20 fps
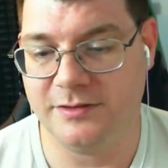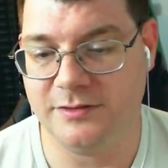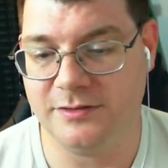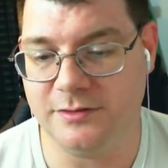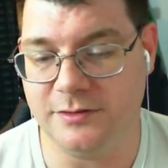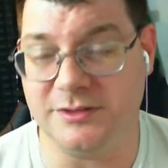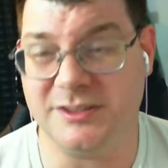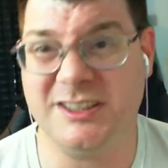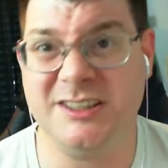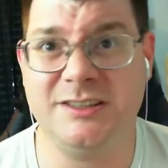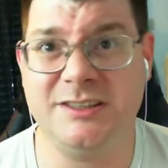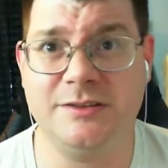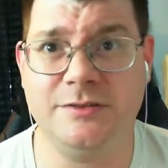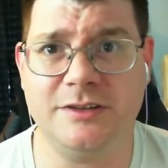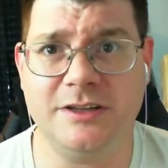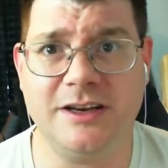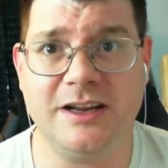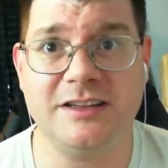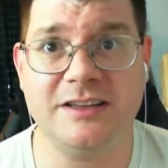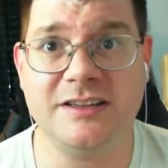Or six
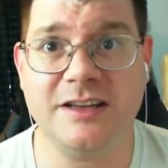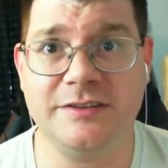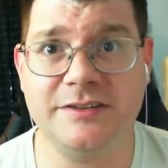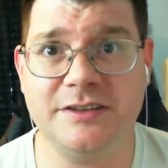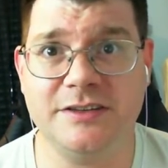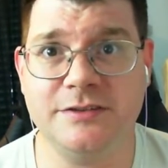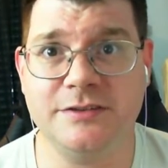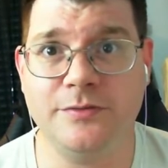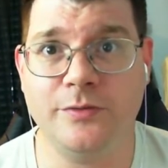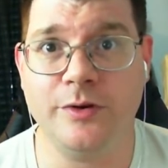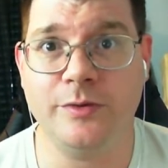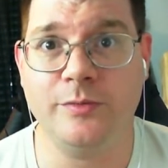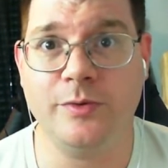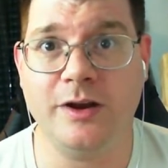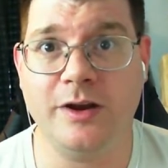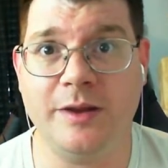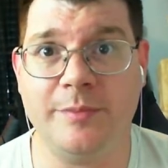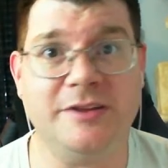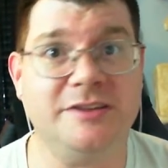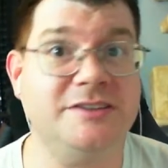did I say 641?
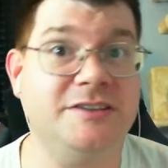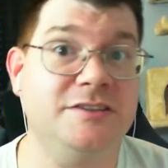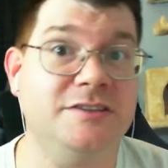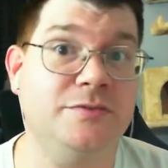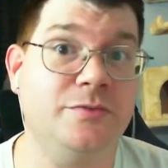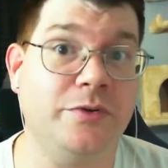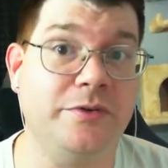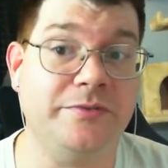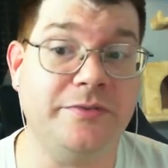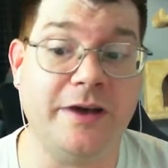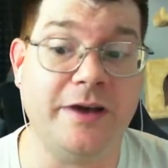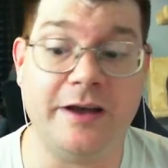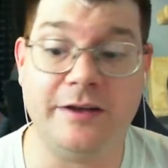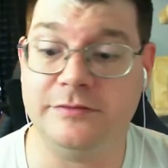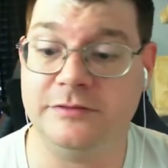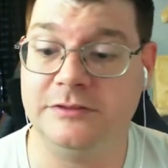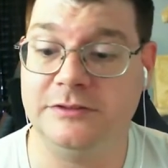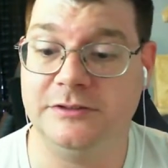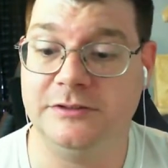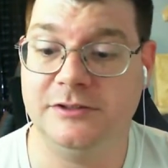I meant 645.
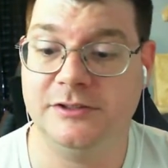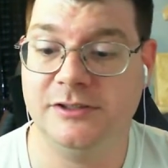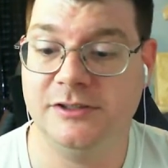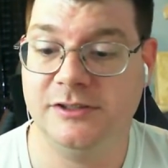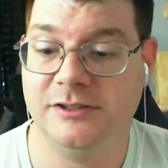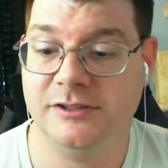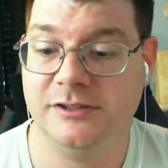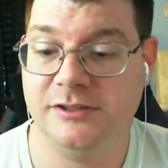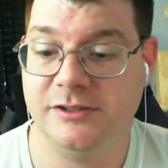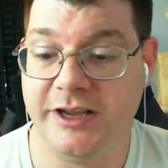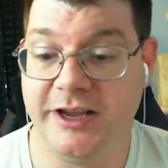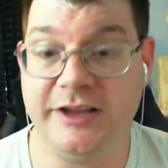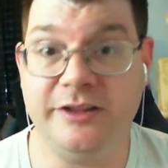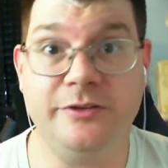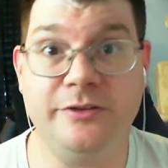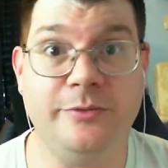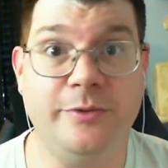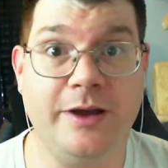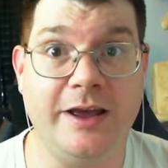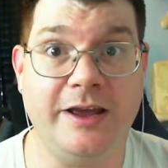Either
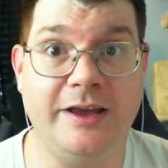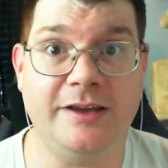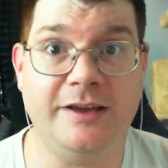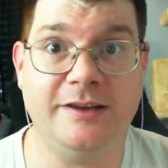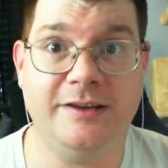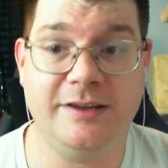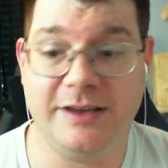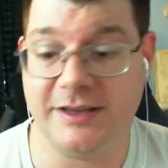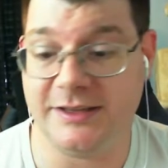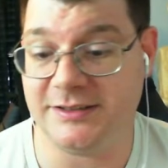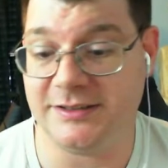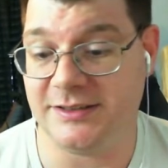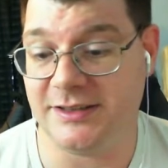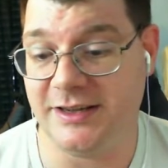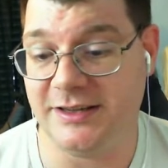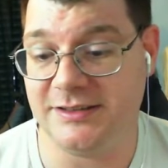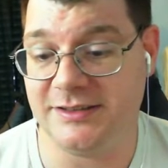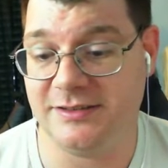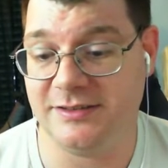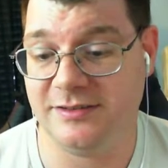way, it's
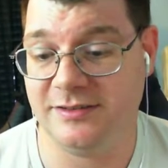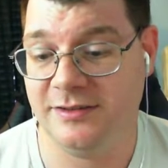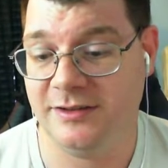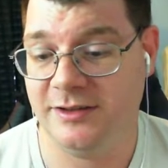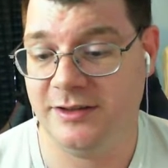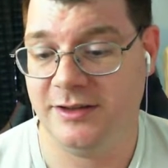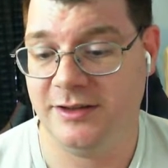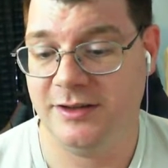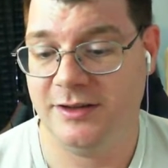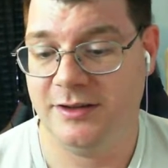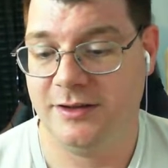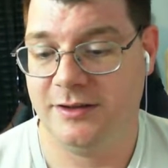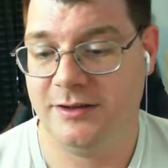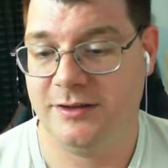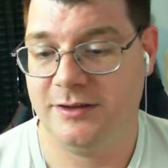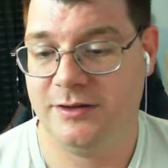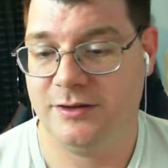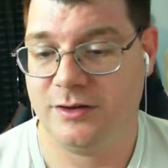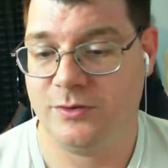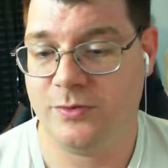it's
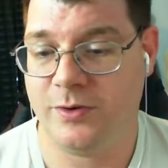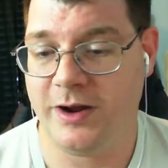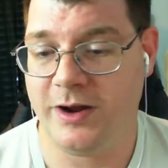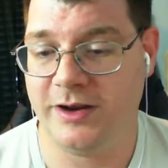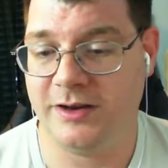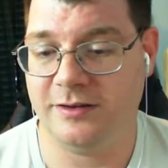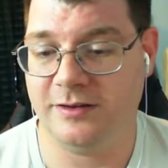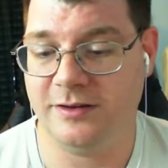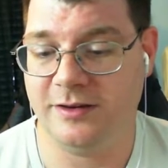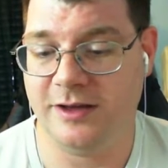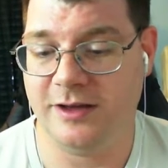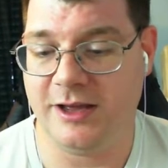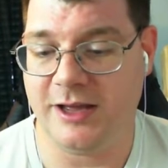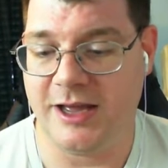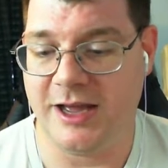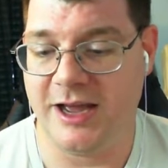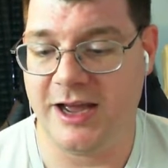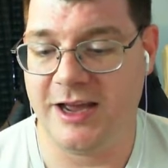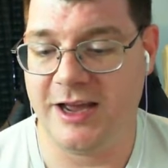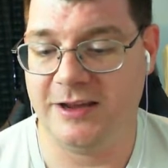quite uh,
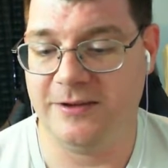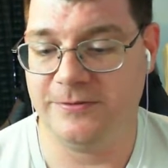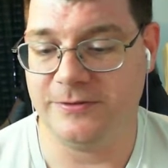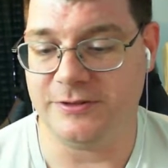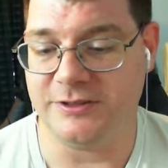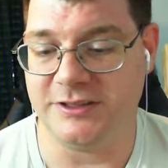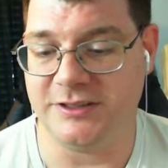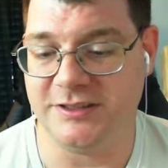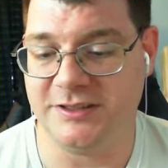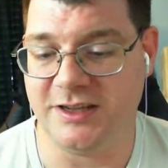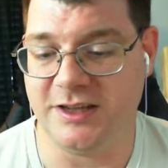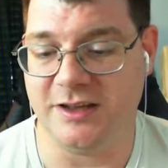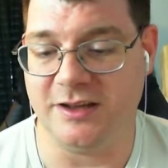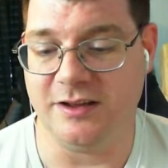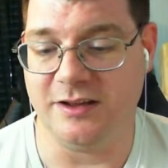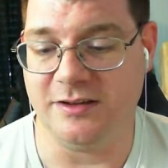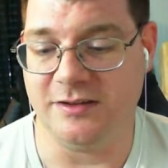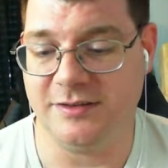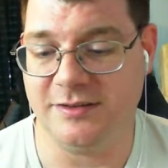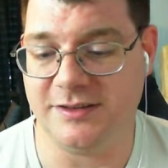high for just
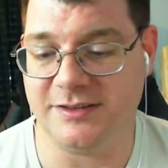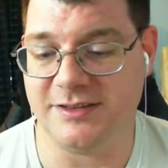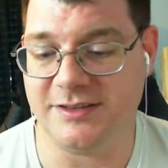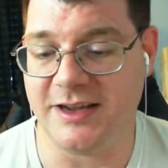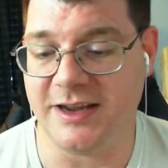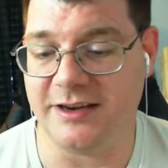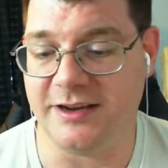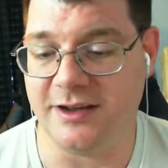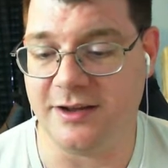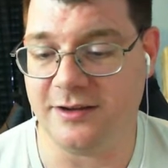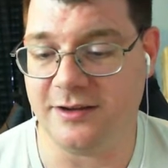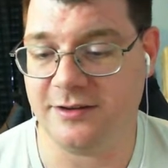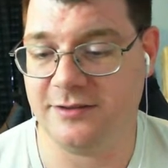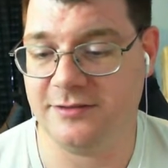uh, the Psyduck.